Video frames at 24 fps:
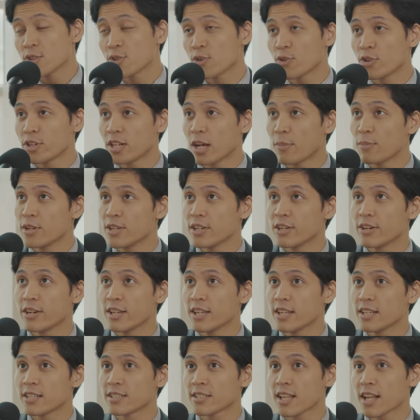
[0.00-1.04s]
your double
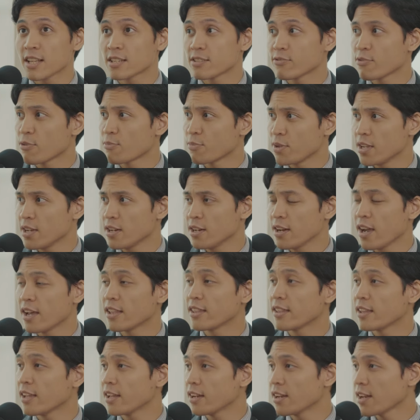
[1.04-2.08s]
degree starts from here,
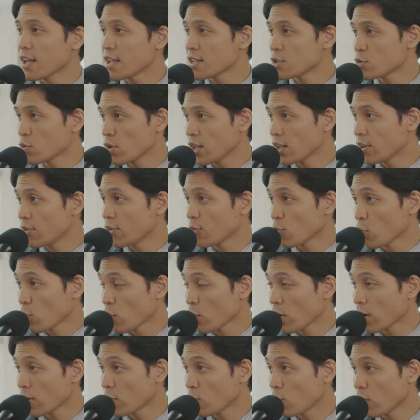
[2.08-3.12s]
and then as well. And
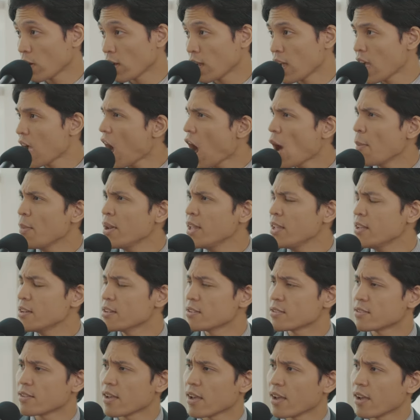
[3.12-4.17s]
what? How many
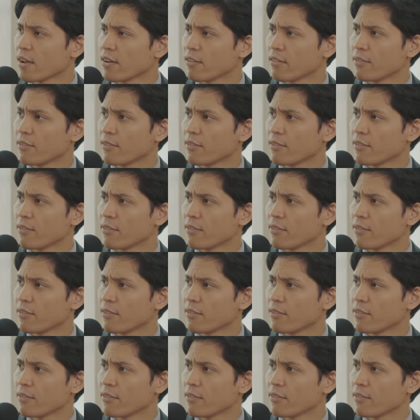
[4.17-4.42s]
years there?